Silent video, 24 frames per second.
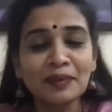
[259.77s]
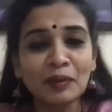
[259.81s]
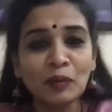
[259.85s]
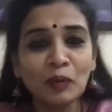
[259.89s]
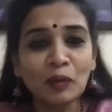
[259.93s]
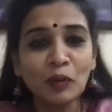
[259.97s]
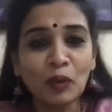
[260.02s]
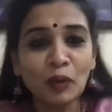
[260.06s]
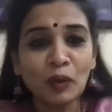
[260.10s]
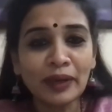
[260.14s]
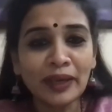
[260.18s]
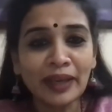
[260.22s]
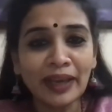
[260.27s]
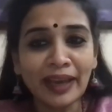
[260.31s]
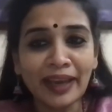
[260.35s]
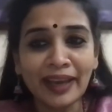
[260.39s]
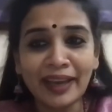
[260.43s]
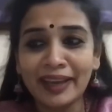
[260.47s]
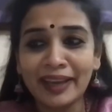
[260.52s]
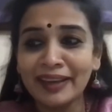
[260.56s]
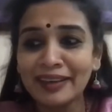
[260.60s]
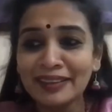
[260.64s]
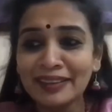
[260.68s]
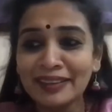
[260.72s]

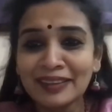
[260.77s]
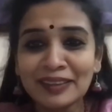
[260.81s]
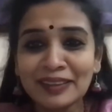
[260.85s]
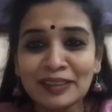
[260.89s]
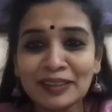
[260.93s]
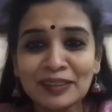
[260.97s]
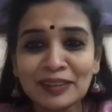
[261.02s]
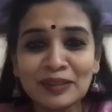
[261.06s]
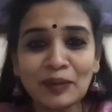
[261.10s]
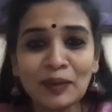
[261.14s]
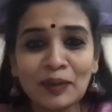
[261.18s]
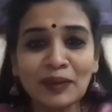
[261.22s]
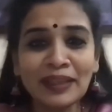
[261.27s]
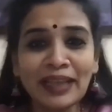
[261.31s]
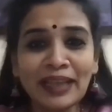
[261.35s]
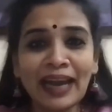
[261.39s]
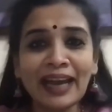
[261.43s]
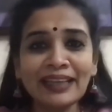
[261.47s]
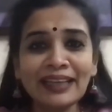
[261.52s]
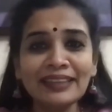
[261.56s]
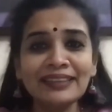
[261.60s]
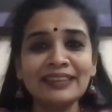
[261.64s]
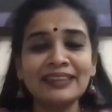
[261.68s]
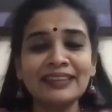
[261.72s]
Okay. So
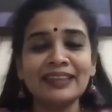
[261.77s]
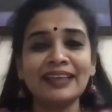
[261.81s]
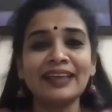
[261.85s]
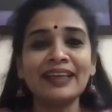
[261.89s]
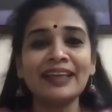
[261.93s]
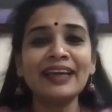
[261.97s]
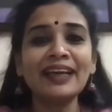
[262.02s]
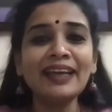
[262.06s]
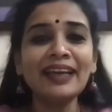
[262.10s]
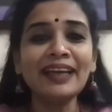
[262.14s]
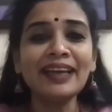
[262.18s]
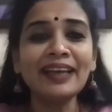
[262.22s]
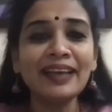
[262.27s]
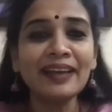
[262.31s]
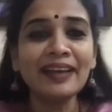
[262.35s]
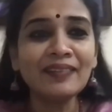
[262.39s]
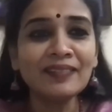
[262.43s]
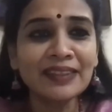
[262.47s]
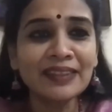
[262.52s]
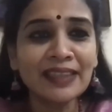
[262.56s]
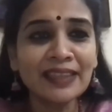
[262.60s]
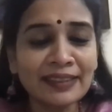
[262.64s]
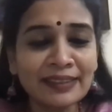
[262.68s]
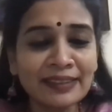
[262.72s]
that really
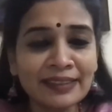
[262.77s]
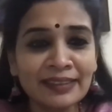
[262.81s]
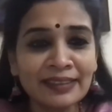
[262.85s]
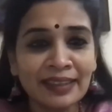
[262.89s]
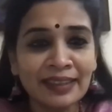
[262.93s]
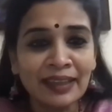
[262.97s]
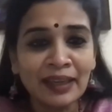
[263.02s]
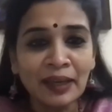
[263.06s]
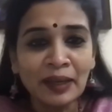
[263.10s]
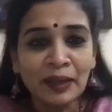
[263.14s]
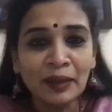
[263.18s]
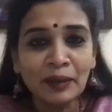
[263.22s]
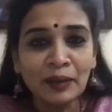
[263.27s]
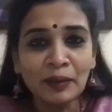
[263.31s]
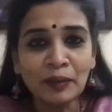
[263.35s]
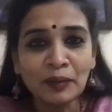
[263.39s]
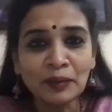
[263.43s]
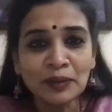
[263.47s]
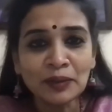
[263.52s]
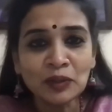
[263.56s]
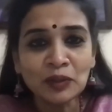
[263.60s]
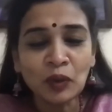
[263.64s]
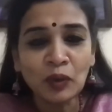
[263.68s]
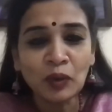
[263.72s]
gives us,
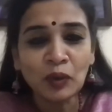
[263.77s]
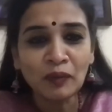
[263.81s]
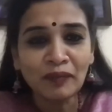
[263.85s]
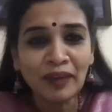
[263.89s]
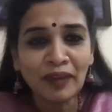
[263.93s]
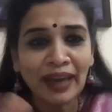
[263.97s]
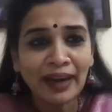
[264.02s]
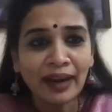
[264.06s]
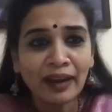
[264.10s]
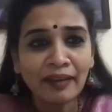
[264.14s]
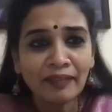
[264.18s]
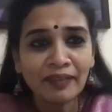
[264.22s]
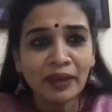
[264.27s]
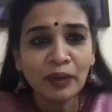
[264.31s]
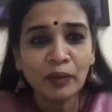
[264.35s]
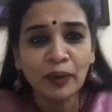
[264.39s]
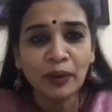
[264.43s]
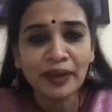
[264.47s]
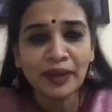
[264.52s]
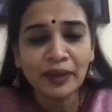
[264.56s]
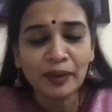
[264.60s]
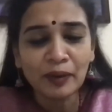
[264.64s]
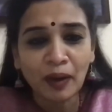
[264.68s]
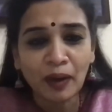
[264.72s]
so where are we
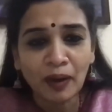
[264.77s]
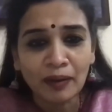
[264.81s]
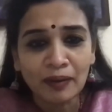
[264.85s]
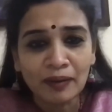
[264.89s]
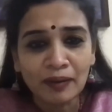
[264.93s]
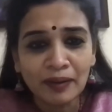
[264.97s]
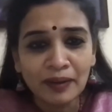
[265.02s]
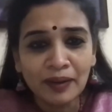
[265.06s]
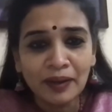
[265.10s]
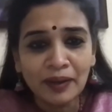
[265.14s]
going wrong?